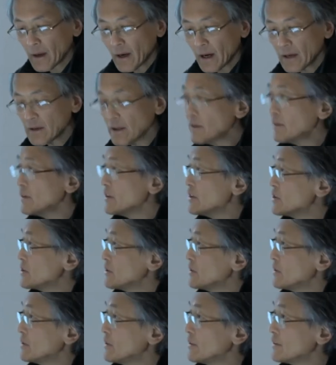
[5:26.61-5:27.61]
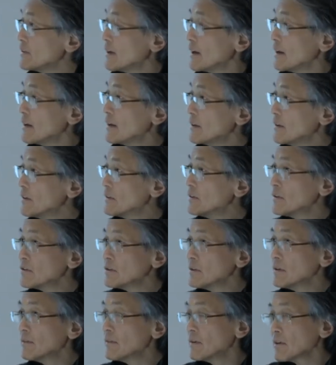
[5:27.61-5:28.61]
Another issue is that this
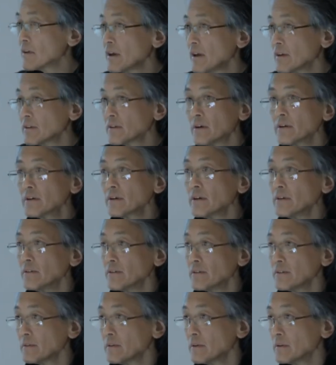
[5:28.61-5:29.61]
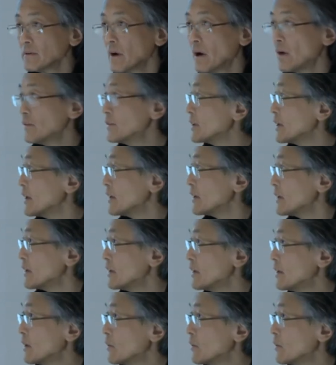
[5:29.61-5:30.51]
notion of looking at tokens altogether,